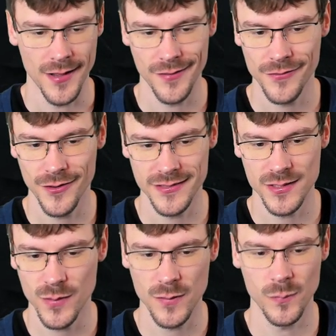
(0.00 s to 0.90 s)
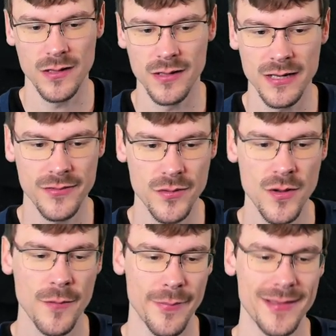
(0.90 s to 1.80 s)
And of course this one will give you
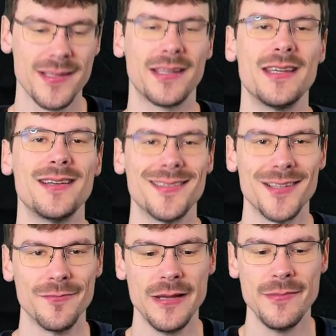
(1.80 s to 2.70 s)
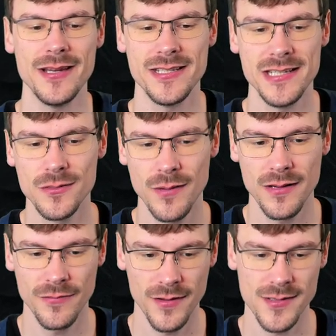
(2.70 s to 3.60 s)
berserking, some damage, this
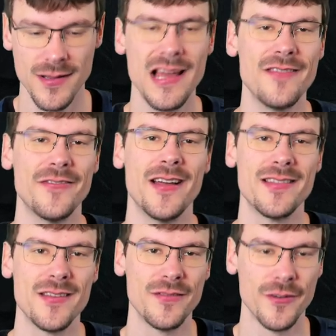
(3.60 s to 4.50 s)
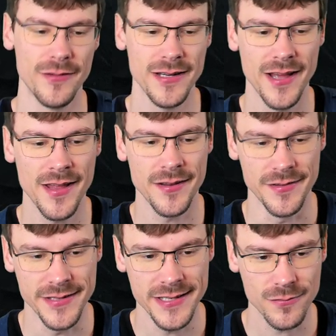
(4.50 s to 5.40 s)
one for the life and the fury, and
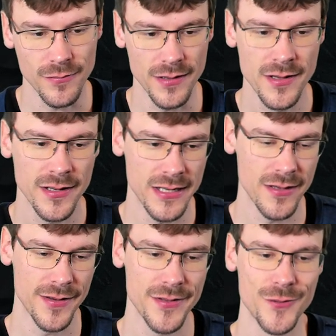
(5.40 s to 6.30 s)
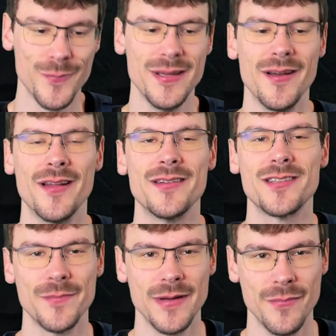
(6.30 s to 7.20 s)
this one in order to be
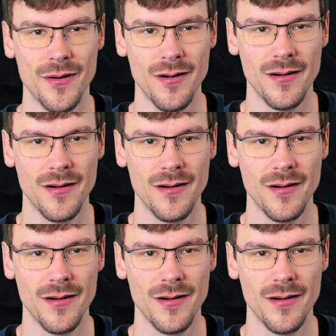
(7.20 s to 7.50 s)
unstoppable.